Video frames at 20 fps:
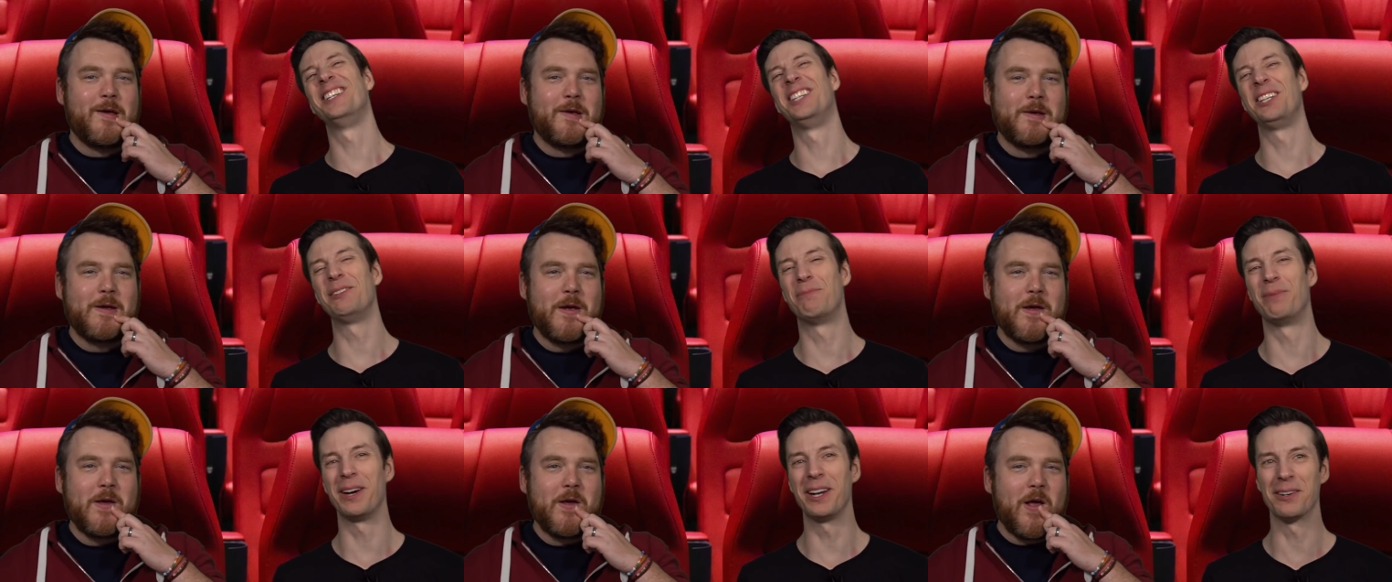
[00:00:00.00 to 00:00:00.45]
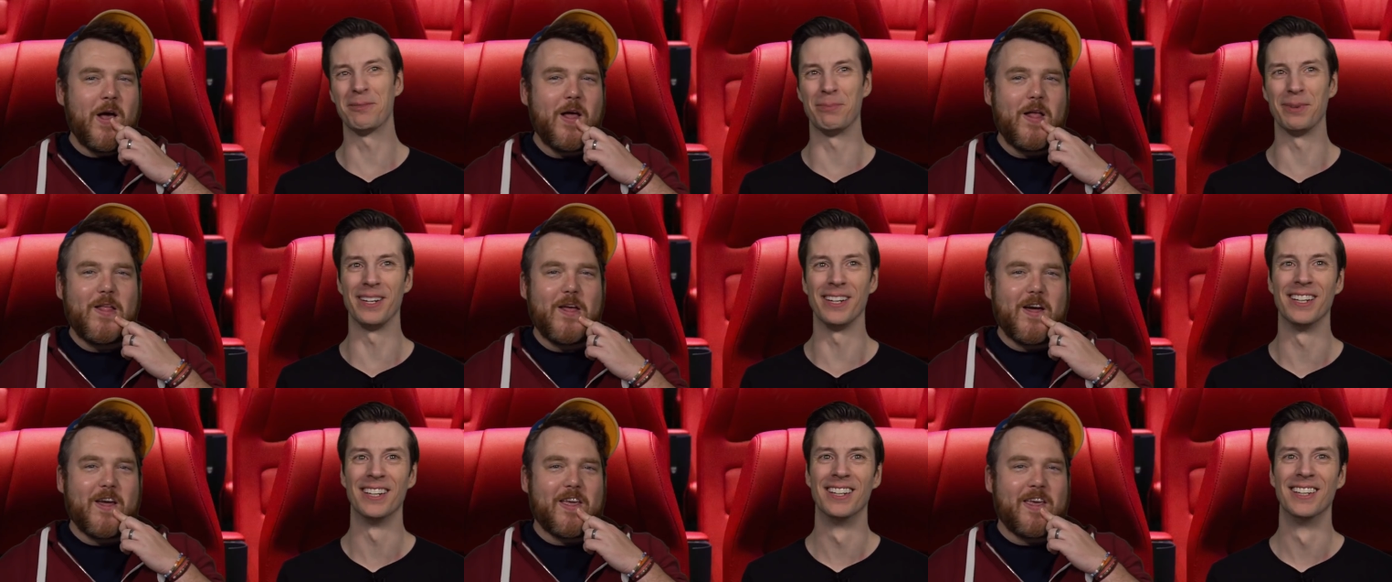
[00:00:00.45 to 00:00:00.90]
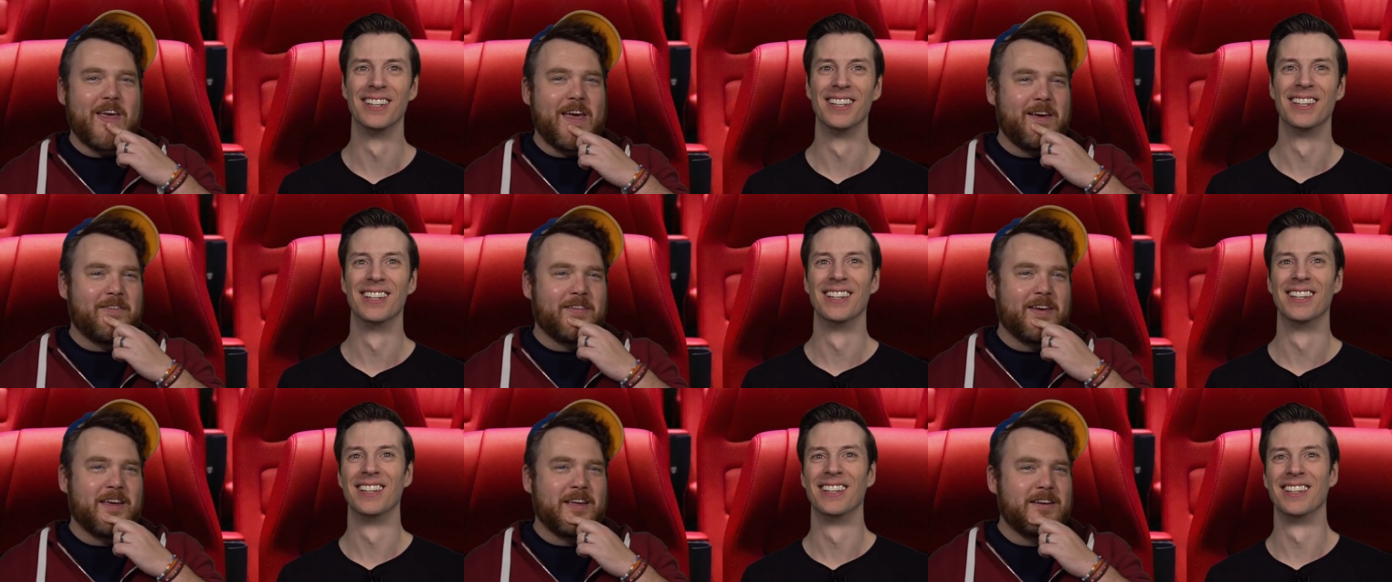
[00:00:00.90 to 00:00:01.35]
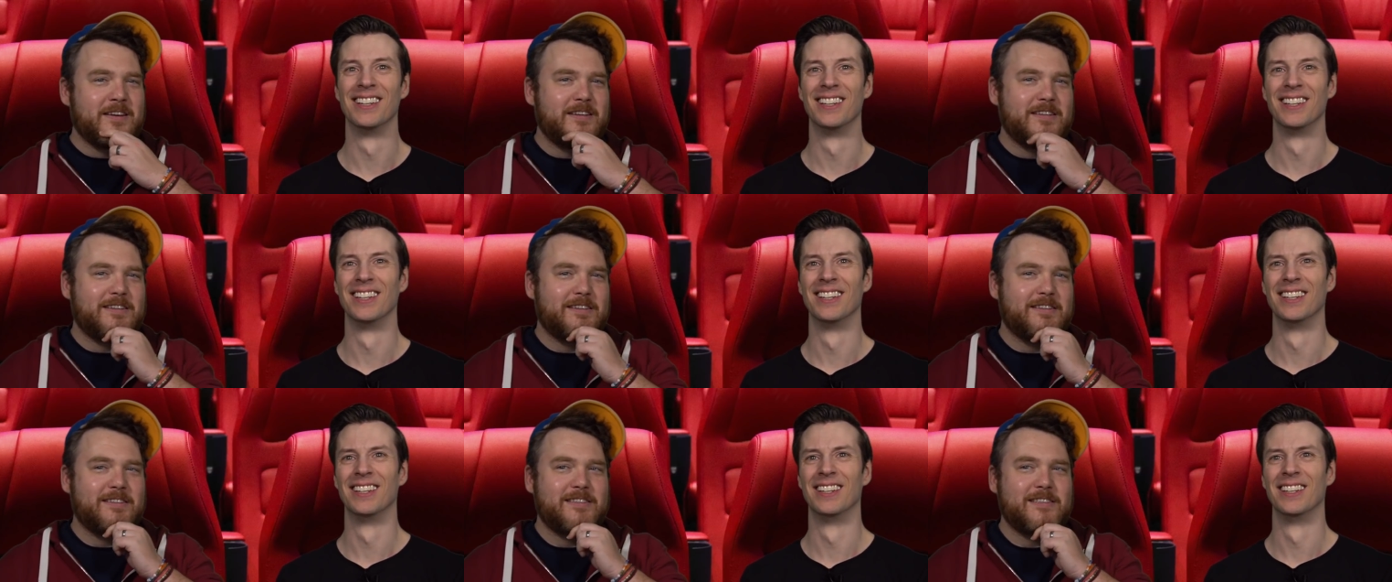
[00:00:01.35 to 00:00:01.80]
Speaker 1: she better be. Like, yeah, man.
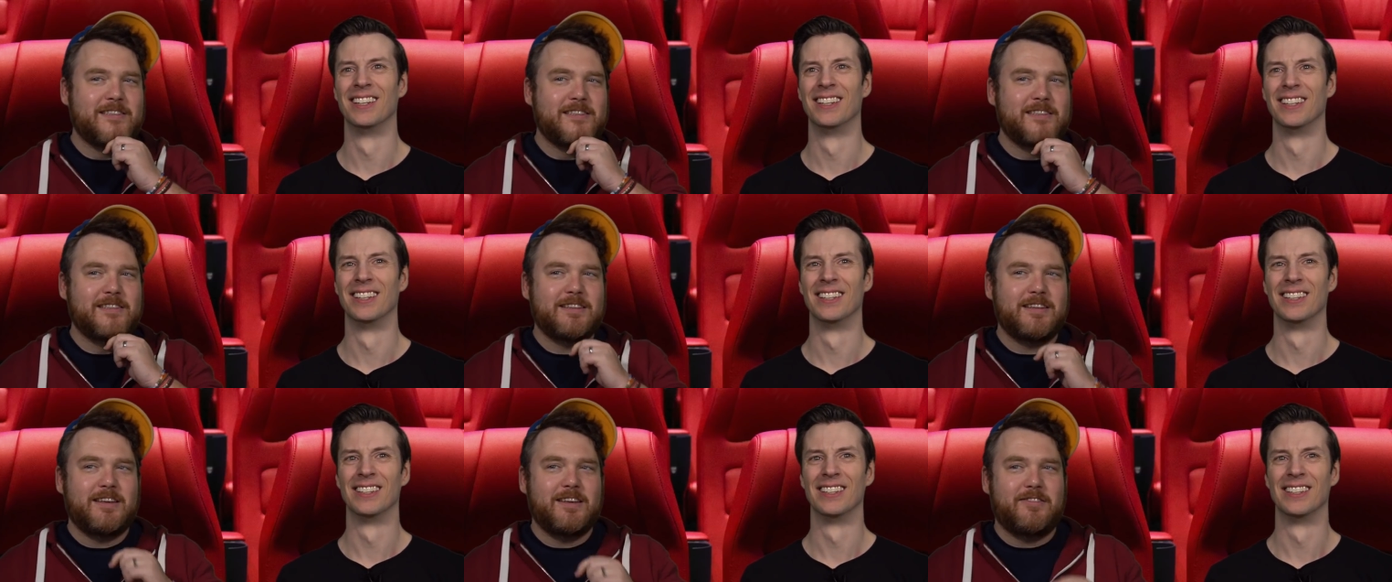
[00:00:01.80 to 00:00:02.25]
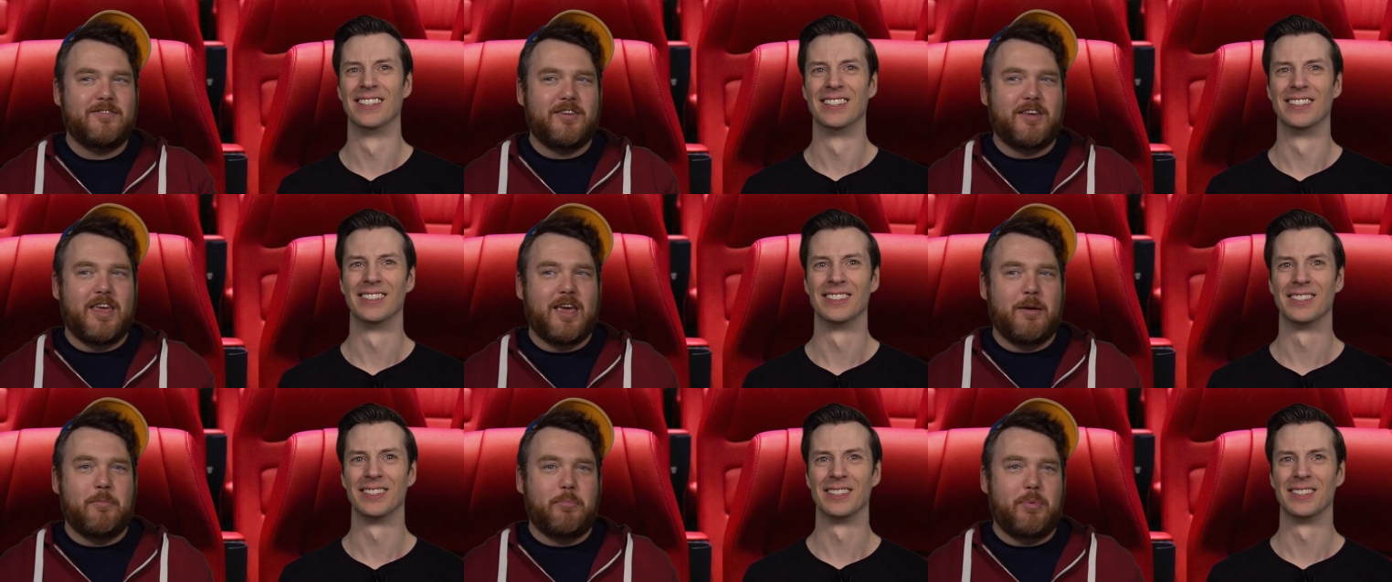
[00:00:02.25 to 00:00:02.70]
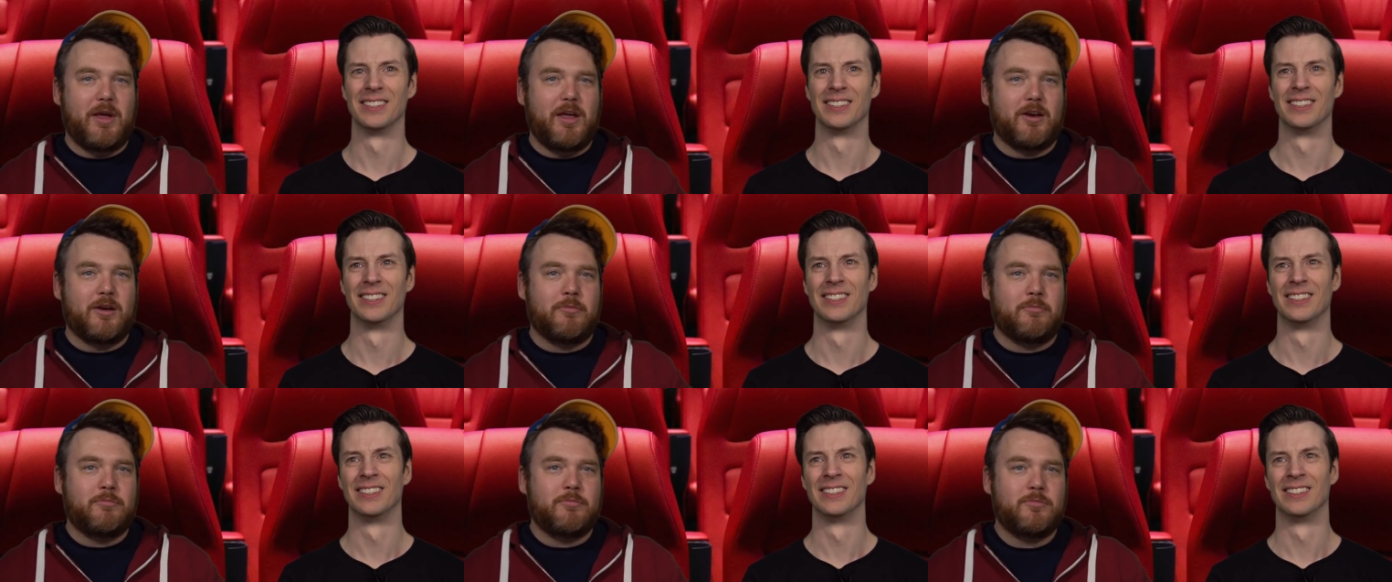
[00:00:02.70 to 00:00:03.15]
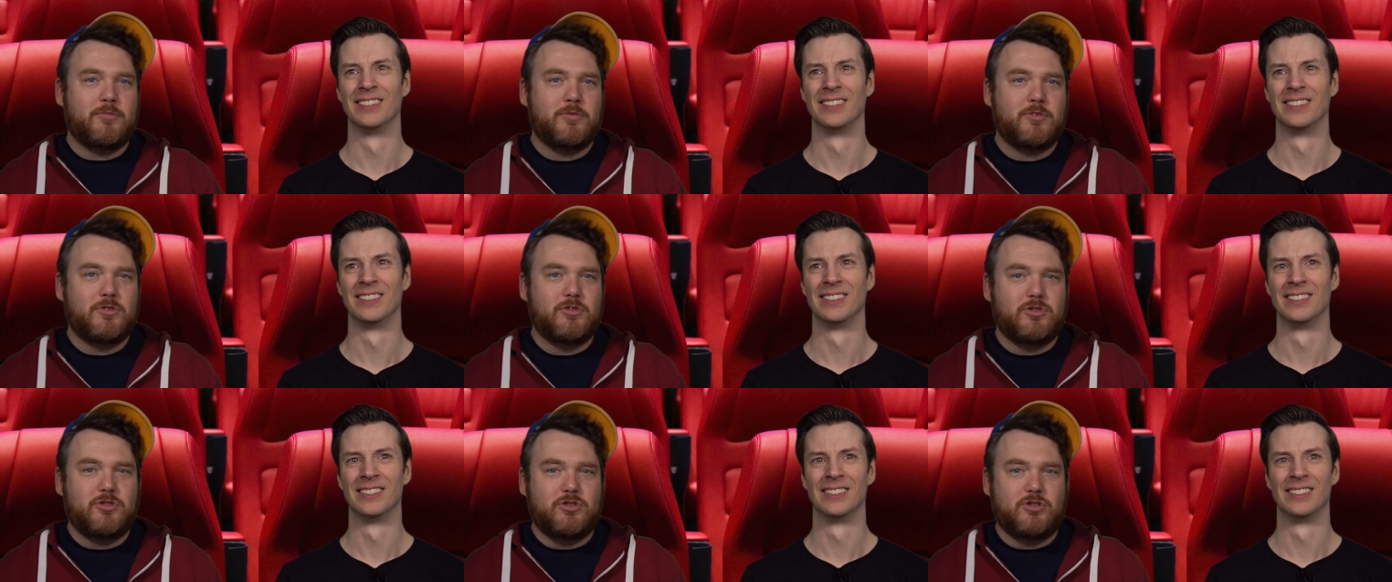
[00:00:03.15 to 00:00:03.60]
you can't beat him,
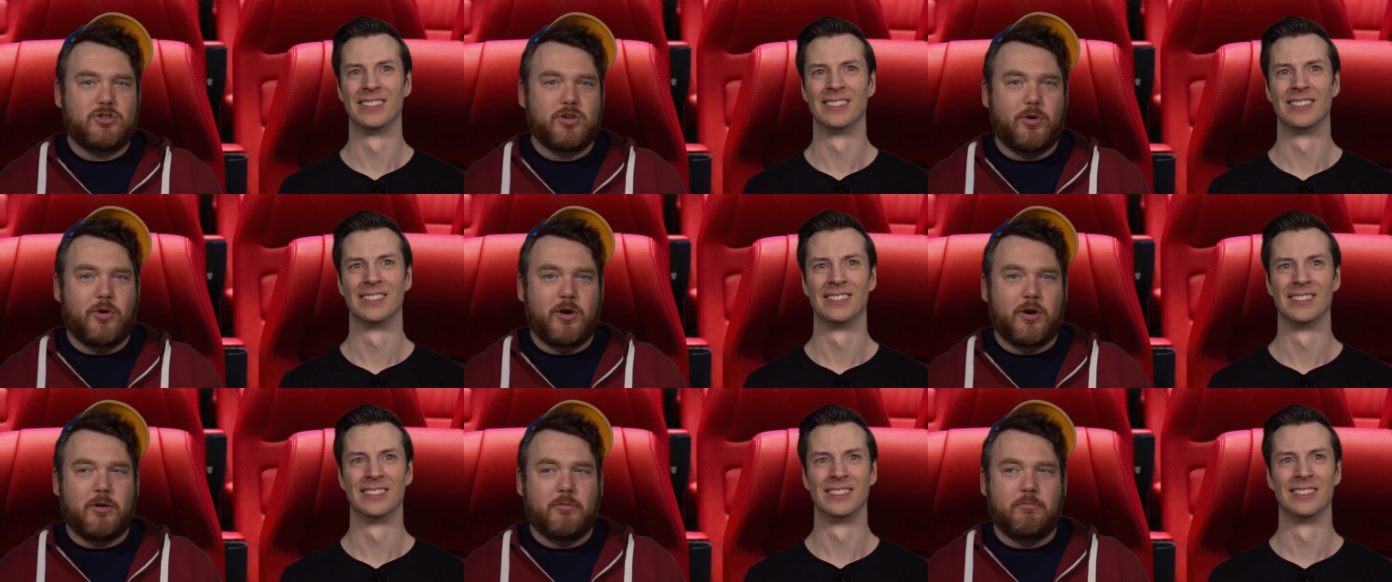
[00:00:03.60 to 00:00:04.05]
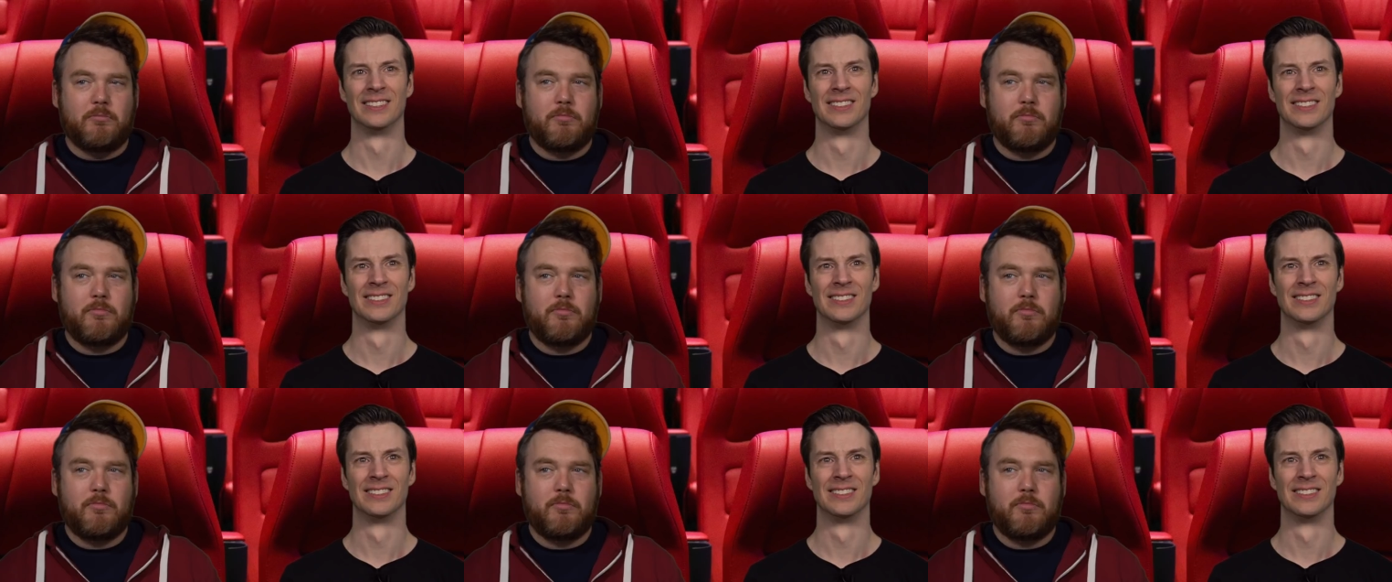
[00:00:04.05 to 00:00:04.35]
join him.